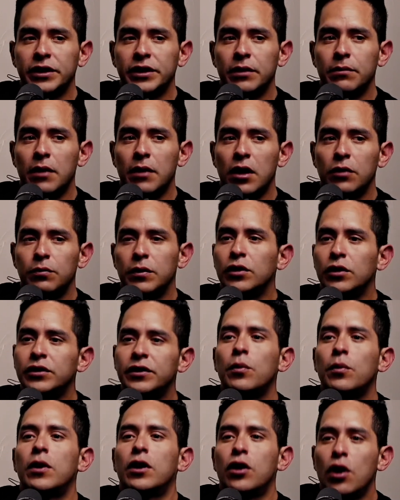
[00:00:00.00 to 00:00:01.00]
about because they
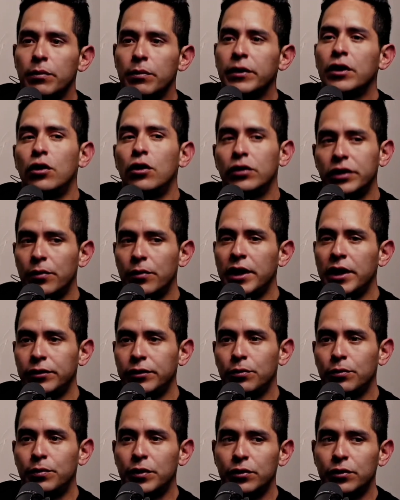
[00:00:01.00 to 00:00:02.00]
were coming all the way to
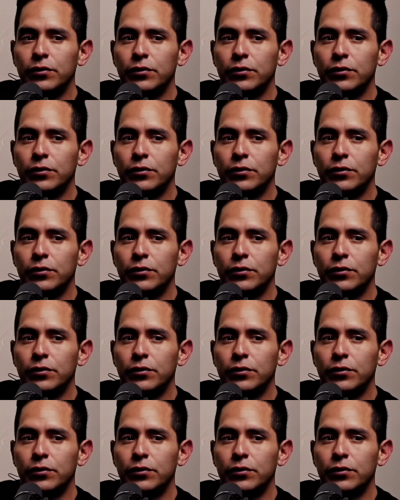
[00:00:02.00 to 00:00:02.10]
Peru